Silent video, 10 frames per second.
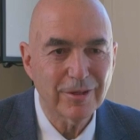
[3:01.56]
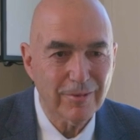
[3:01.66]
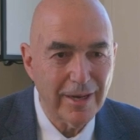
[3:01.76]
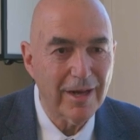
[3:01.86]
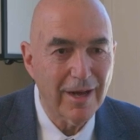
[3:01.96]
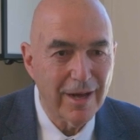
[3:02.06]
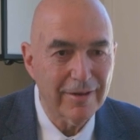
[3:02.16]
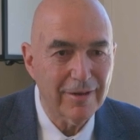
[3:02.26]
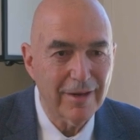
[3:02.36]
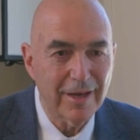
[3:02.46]
great
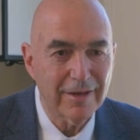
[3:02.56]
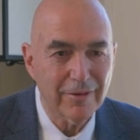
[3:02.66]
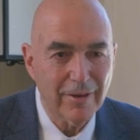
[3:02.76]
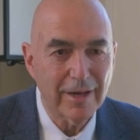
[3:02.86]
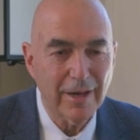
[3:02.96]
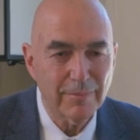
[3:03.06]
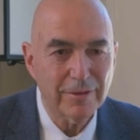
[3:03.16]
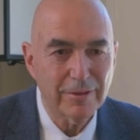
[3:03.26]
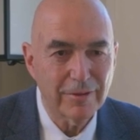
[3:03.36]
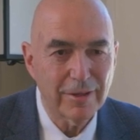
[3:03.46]
honor and a great
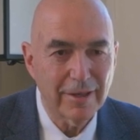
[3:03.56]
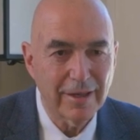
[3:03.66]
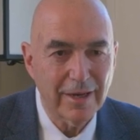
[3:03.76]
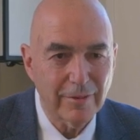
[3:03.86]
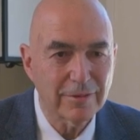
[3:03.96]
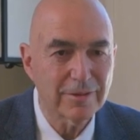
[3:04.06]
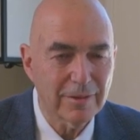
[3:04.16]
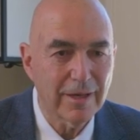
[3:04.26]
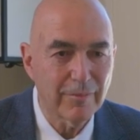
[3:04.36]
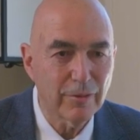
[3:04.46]
opportunity, and
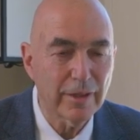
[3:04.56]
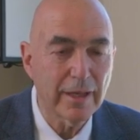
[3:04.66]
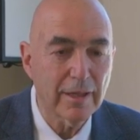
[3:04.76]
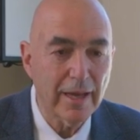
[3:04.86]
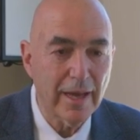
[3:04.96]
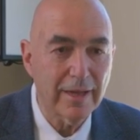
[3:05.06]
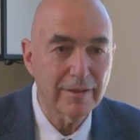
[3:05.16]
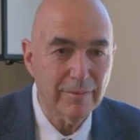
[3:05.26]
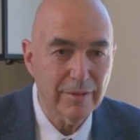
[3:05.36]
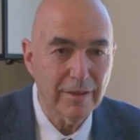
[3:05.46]
I'm really glad
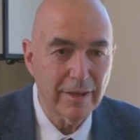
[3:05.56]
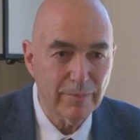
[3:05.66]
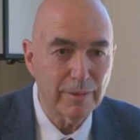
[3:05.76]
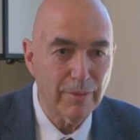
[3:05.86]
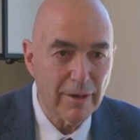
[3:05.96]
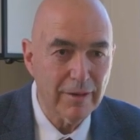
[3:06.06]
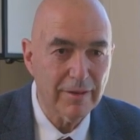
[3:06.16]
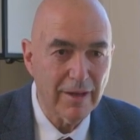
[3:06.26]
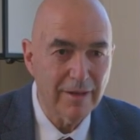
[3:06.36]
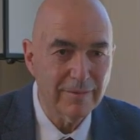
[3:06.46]
to have been part of
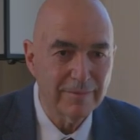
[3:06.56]
that.